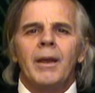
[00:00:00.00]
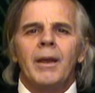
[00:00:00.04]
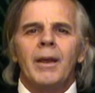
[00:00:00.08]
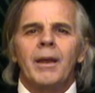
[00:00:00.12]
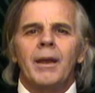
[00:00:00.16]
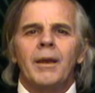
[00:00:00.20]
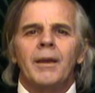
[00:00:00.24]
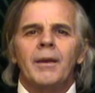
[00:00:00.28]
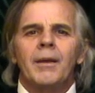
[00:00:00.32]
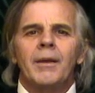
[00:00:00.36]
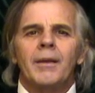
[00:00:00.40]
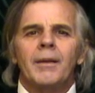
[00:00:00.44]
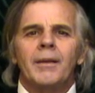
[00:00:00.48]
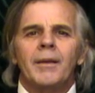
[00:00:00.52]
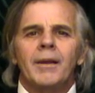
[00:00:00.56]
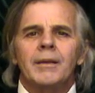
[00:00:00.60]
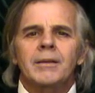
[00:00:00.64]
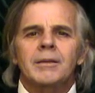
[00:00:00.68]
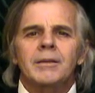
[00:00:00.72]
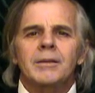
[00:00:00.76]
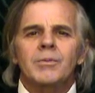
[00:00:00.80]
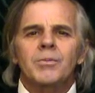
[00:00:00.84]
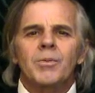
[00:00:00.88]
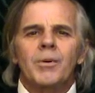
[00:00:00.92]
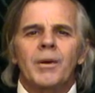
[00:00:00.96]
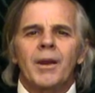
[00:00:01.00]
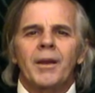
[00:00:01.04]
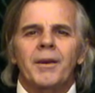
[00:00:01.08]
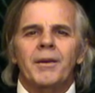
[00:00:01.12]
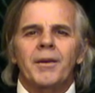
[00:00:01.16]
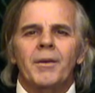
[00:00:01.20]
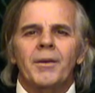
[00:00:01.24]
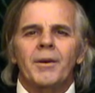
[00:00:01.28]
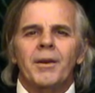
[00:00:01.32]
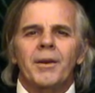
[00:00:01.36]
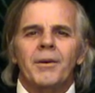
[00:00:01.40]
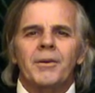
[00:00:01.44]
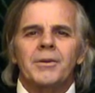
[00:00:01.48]
And this is what I
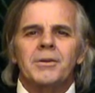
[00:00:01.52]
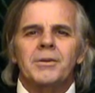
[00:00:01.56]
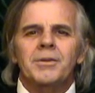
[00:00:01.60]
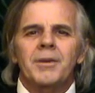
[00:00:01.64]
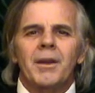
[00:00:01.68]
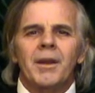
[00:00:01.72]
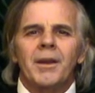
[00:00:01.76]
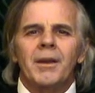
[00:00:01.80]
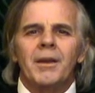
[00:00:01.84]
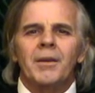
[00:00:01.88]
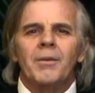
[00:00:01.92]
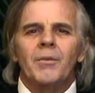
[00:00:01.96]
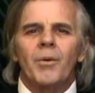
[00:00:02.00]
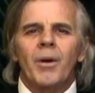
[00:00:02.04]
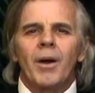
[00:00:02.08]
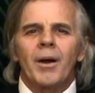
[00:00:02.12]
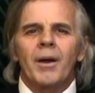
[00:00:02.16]
don't understand.